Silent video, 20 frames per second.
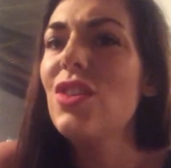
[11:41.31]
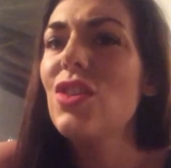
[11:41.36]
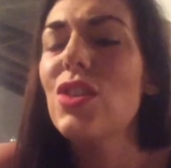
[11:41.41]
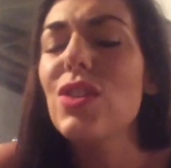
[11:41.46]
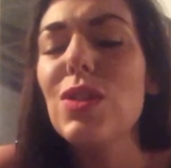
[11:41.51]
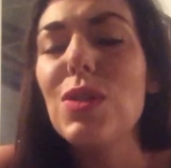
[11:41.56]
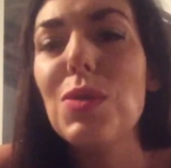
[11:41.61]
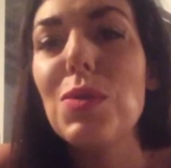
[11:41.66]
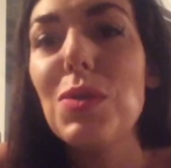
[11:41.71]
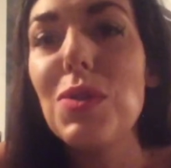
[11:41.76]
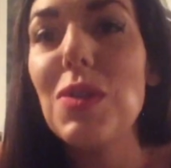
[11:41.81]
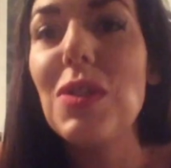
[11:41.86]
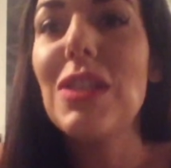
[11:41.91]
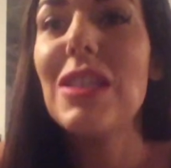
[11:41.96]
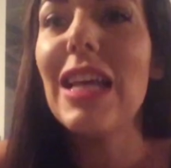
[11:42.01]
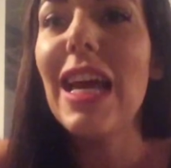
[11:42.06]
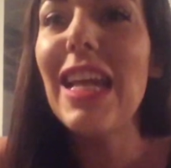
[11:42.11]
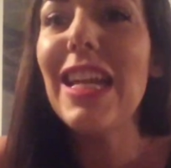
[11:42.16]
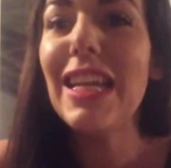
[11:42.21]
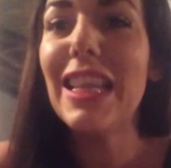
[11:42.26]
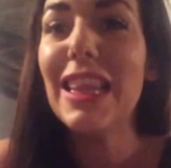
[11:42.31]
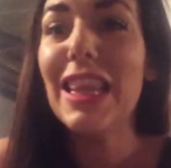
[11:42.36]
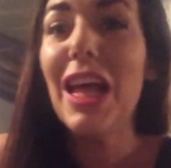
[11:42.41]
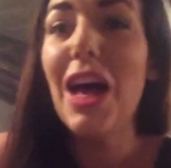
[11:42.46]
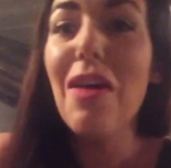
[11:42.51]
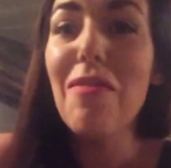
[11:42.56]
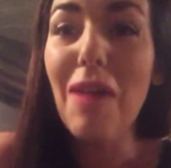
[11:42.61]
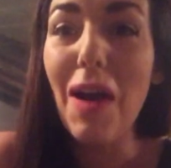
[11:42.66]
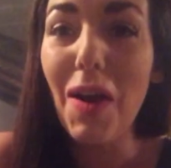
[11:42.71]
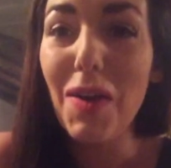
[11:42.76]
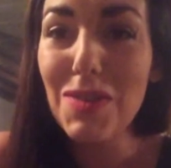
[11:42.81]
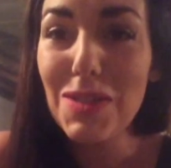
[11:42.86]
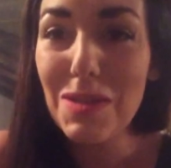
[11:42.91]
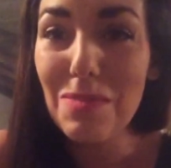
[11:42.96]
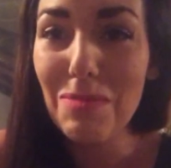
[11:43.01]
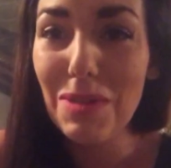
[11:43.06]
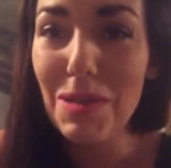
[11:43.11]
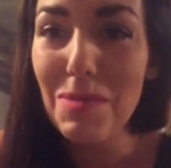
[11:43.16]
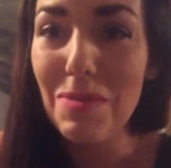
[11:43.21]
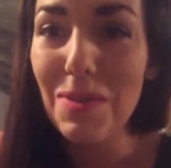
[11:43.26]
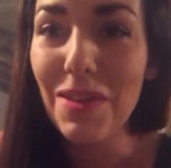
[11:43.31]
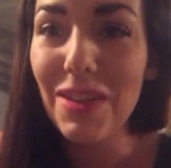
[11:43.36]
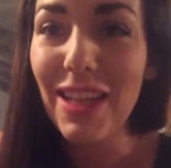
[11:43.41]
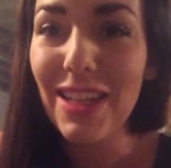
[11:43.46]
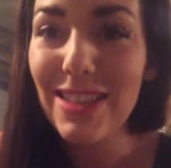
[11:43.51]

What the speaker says: send love out to people.